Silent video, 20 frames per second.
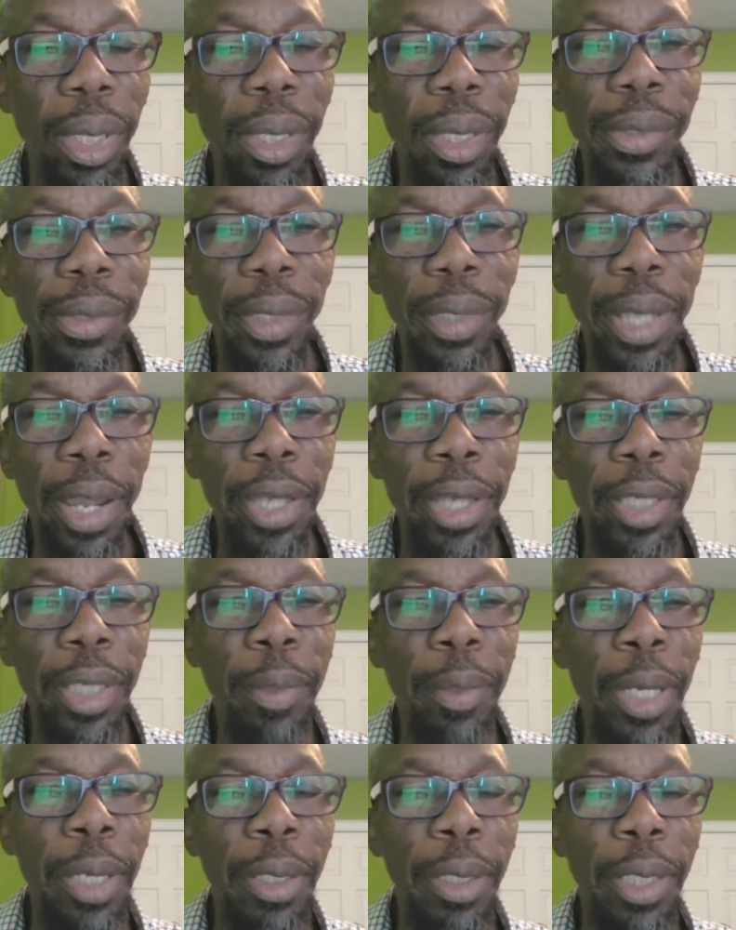So
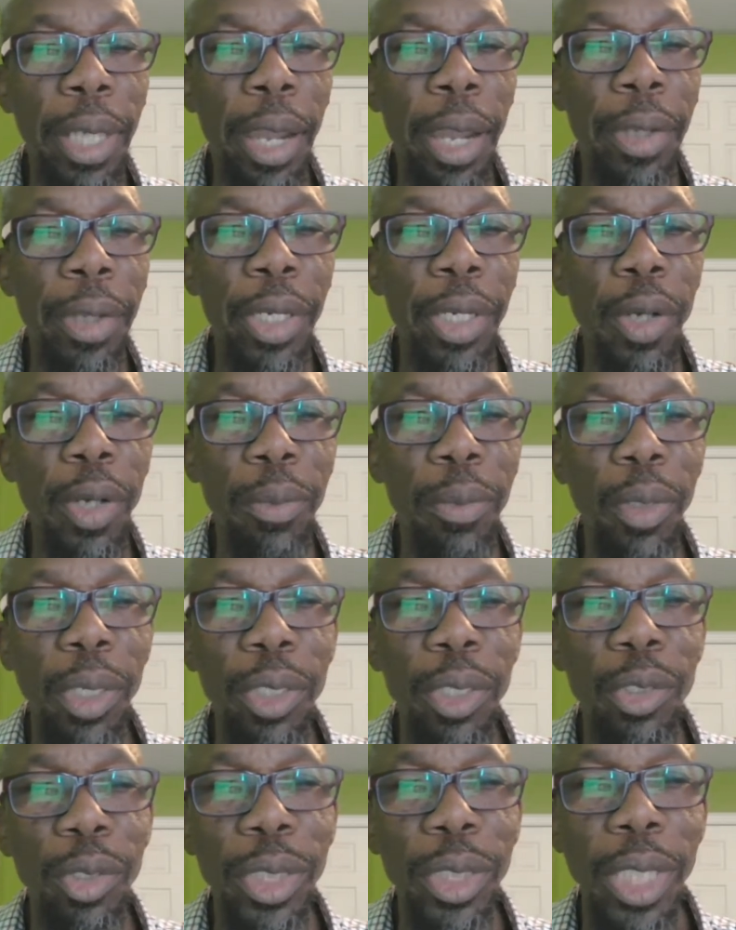CARICOM
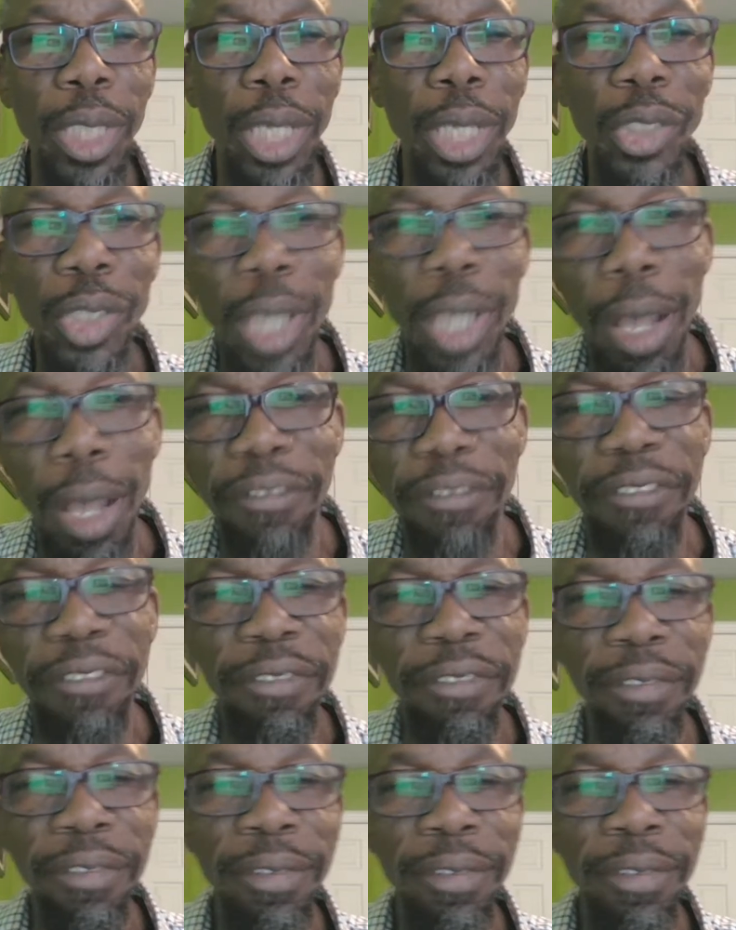countries are soft.